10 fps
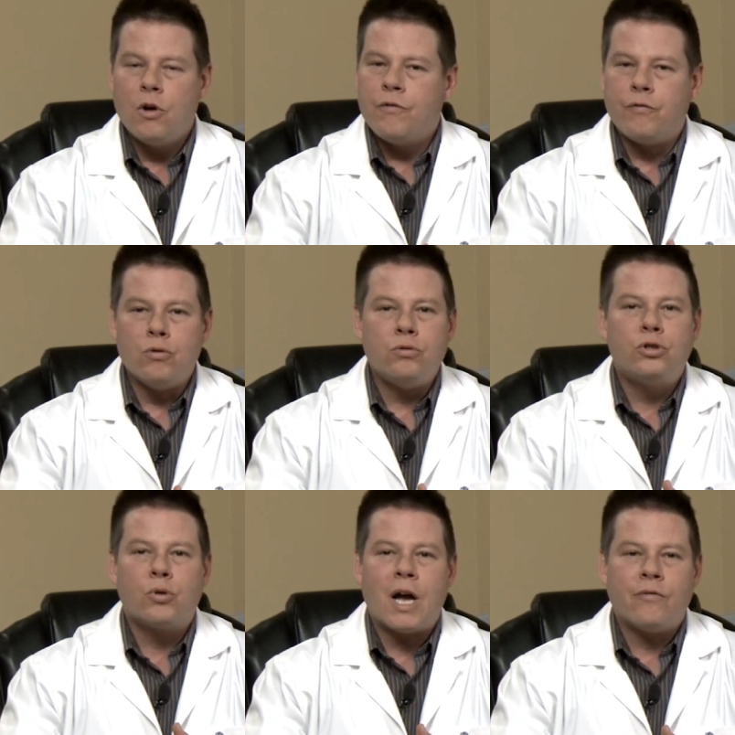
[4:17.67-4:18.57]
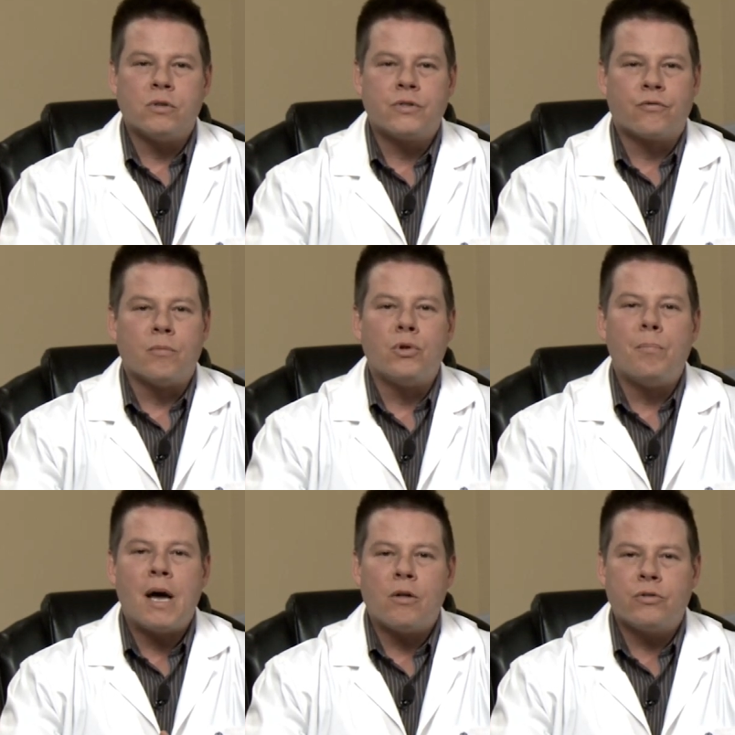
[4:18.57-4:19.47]
Food travels from the
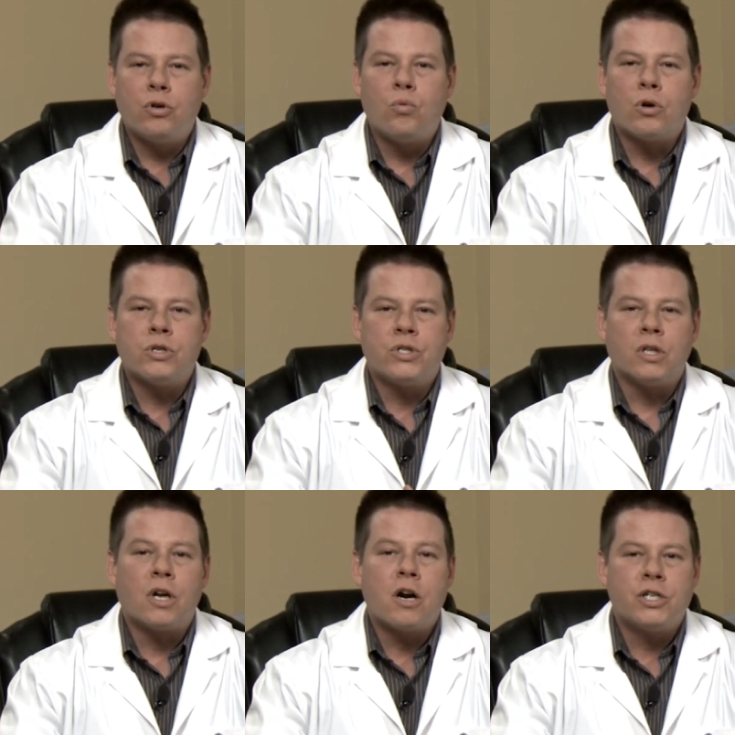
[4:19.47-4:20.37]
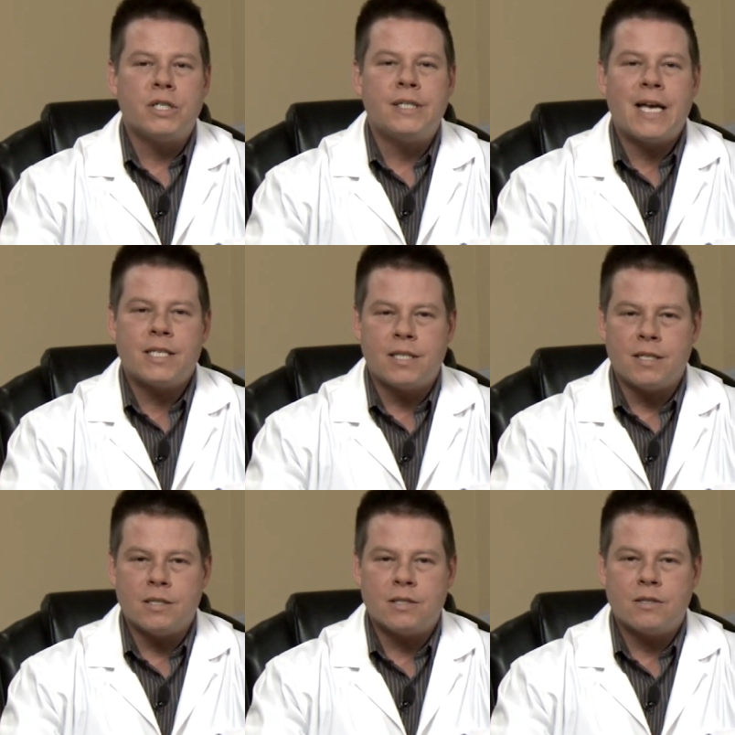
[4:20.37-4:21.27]
mouth towards the large
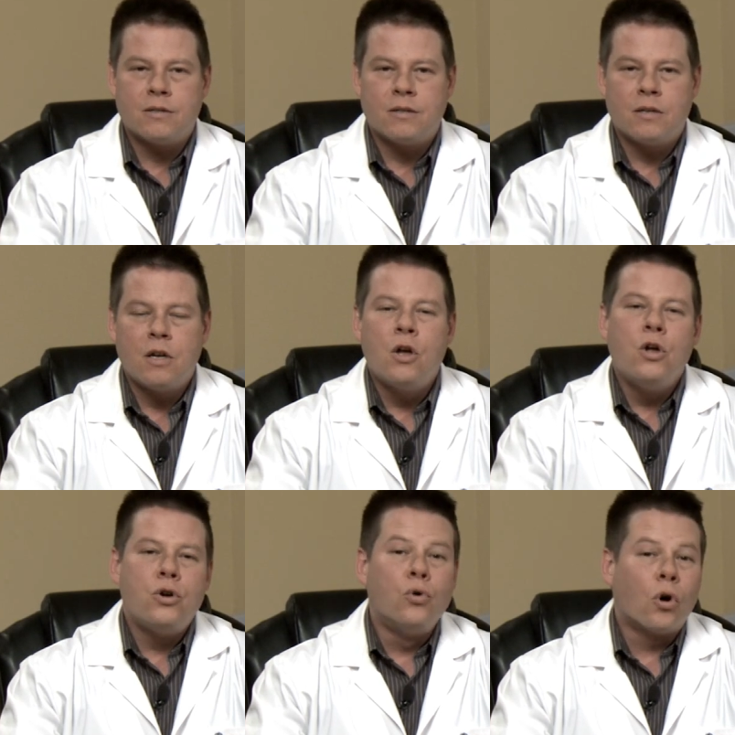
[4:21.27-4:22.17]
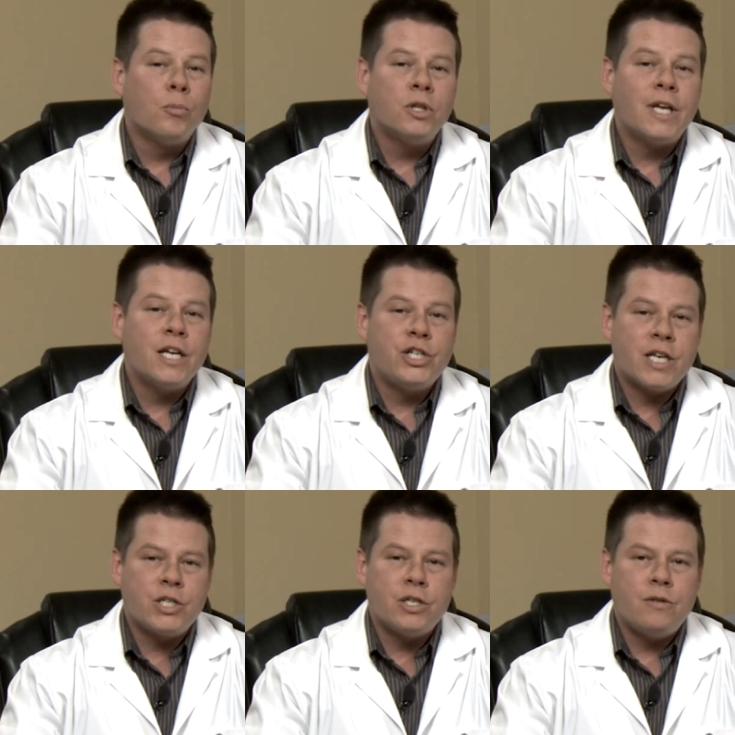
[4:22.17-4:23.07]
intestines. Normal
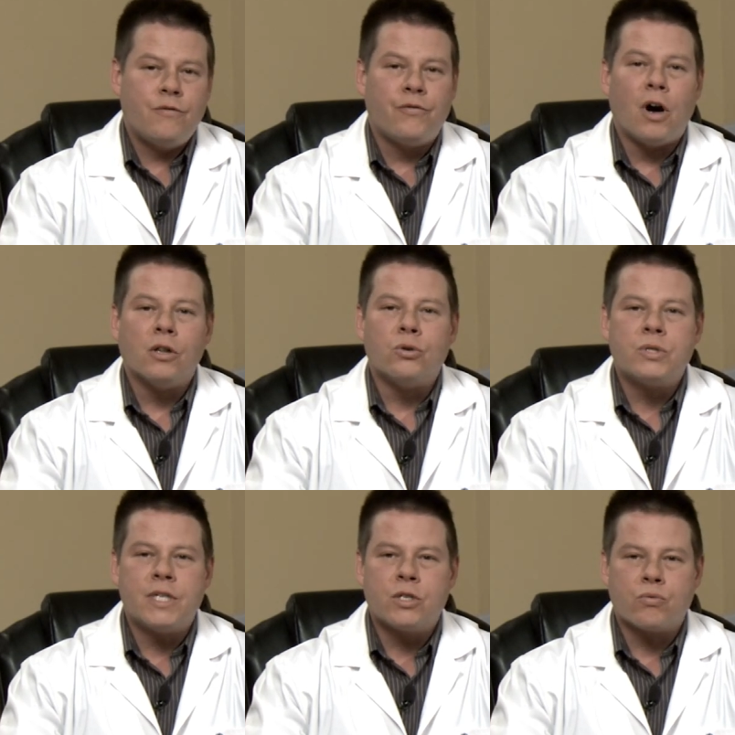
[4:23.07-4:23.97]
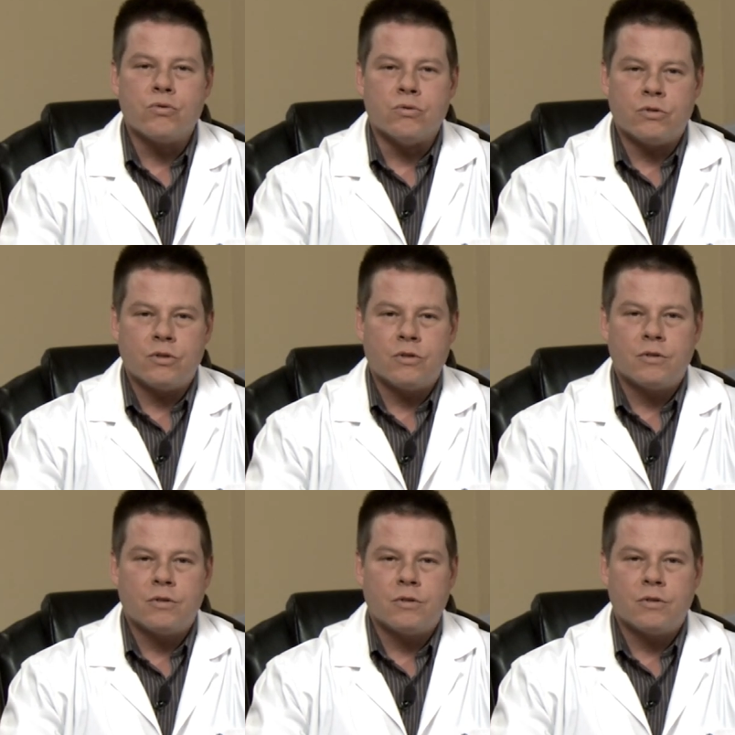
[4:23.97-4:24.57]
digestion follows this route.